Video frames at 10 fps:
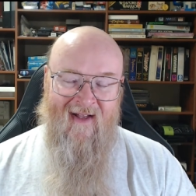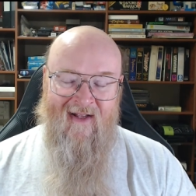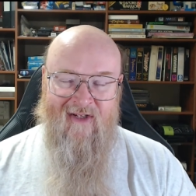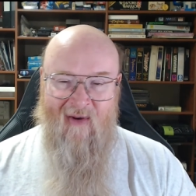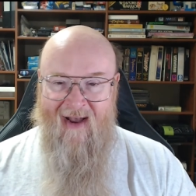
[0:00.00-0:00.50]

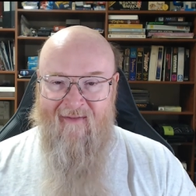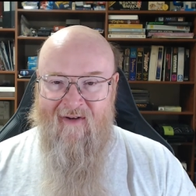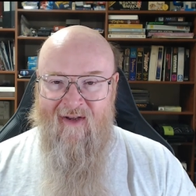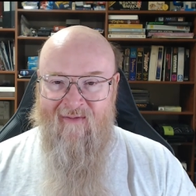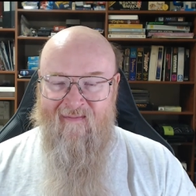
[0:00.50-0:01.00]
So
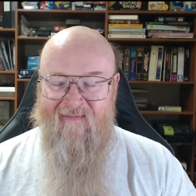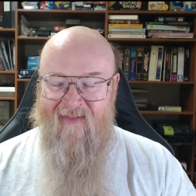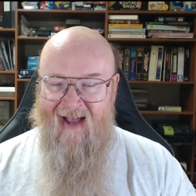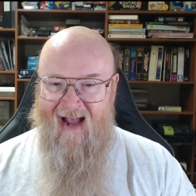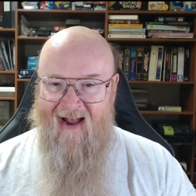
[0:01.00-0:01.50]
after you
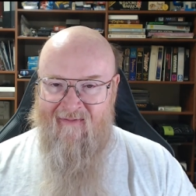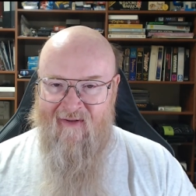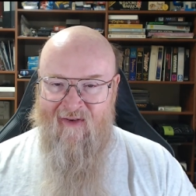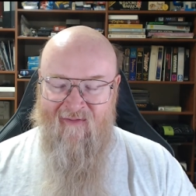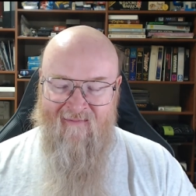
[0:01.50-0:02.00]

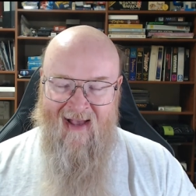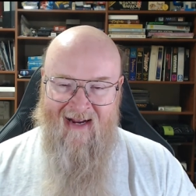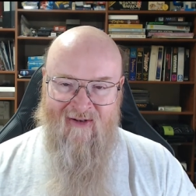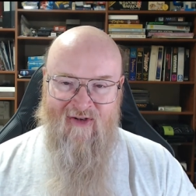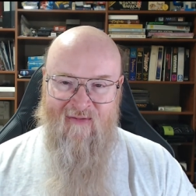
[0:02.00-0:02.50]
after you've
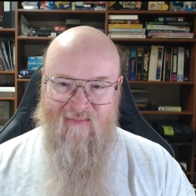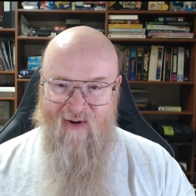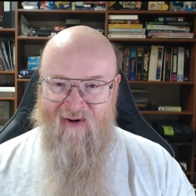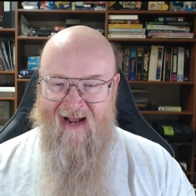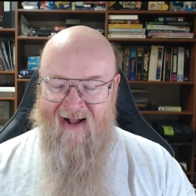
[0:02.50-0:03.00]
managed to
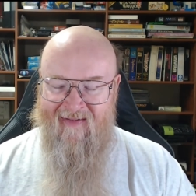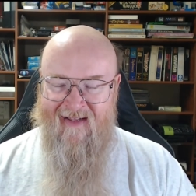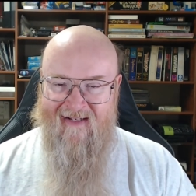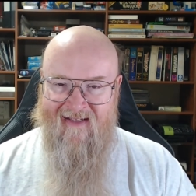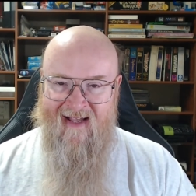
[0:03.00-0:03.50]
burn out
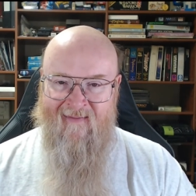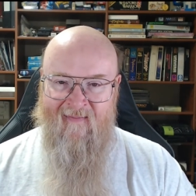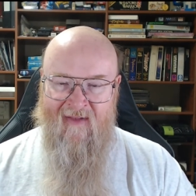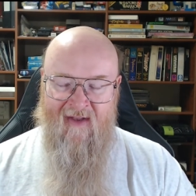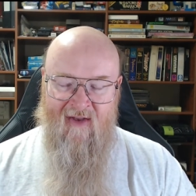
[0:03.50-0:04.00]
this,
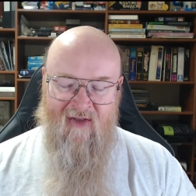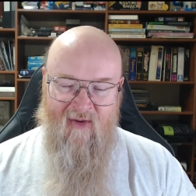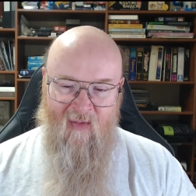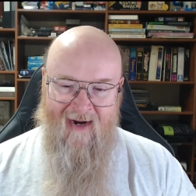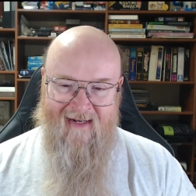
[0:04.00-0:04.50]
then
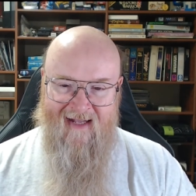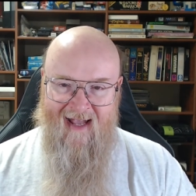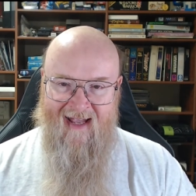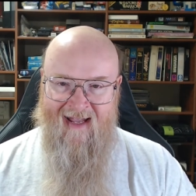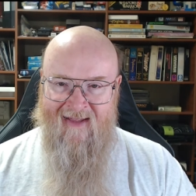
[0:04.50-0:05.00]
you want to
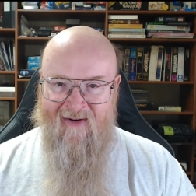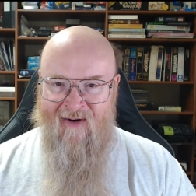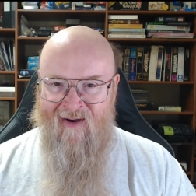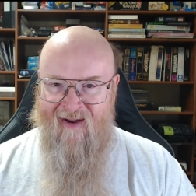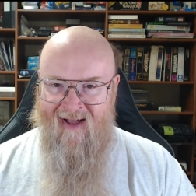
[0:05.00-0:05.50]
take
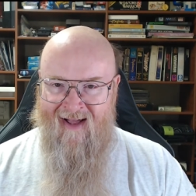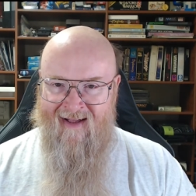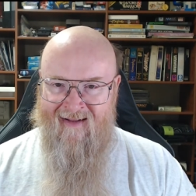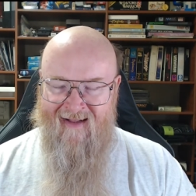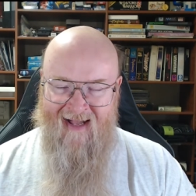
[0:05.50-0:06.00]
either
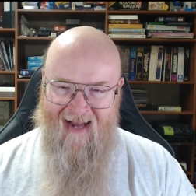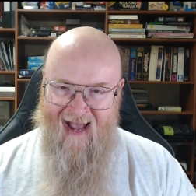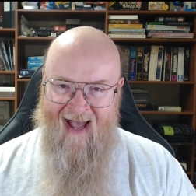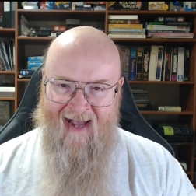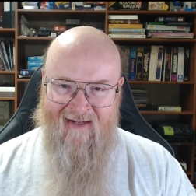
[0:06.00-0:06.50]
uh, an
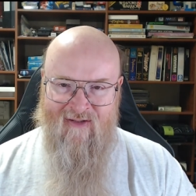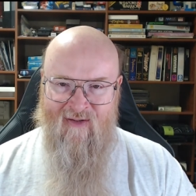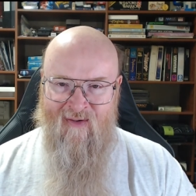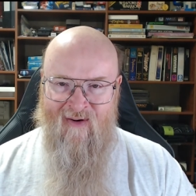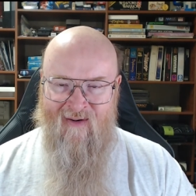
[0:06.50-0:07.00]
axe
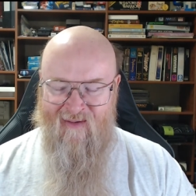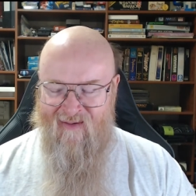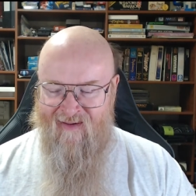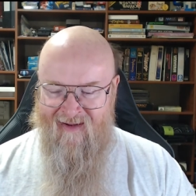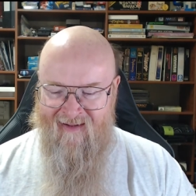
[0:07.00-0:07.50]
or,
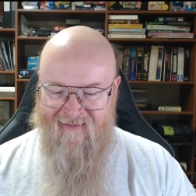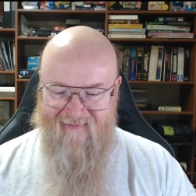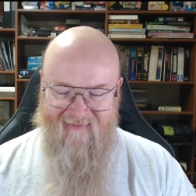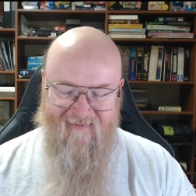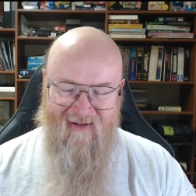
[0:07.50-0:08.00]
or
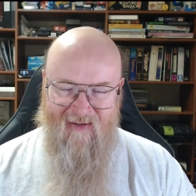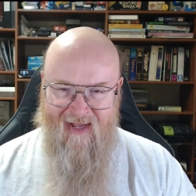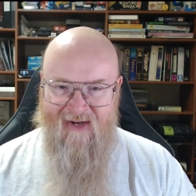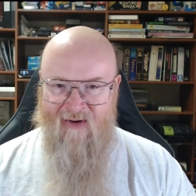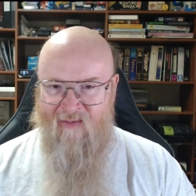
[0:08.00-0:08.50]
um, you
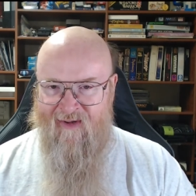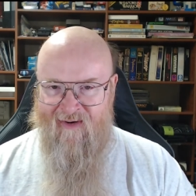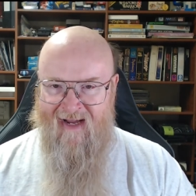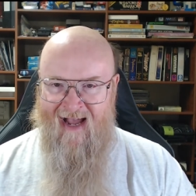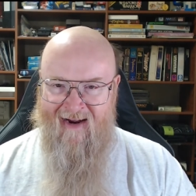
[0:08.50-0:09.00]
can do it with
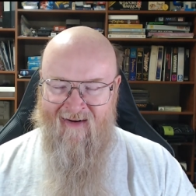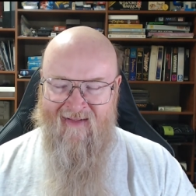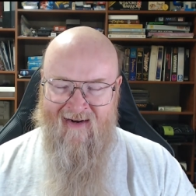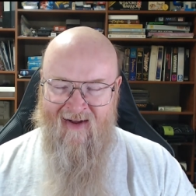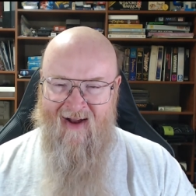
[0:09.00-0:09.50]
your dagger.
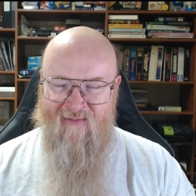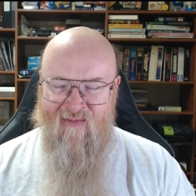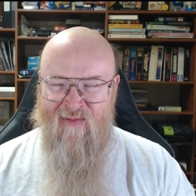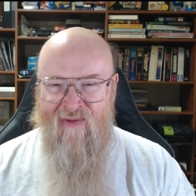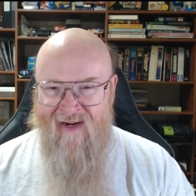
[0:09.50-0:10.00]
They're not
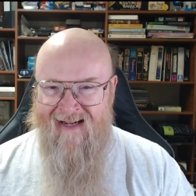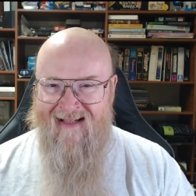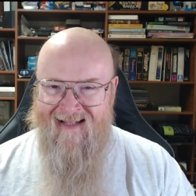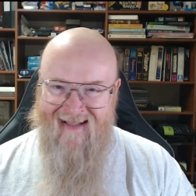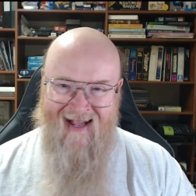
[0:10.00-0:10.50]

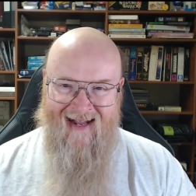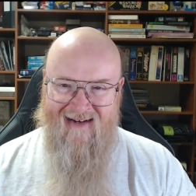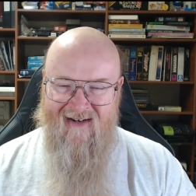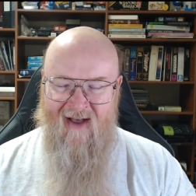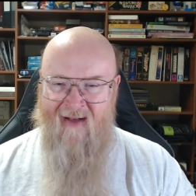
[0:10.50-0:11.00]
really
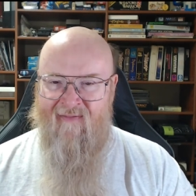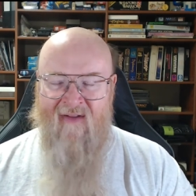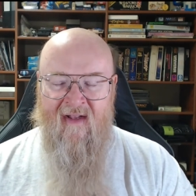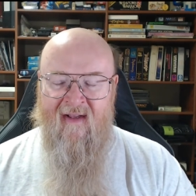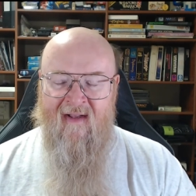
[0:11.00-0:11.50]
that
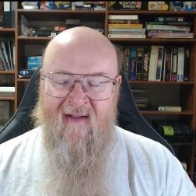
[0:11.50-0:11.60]
tough,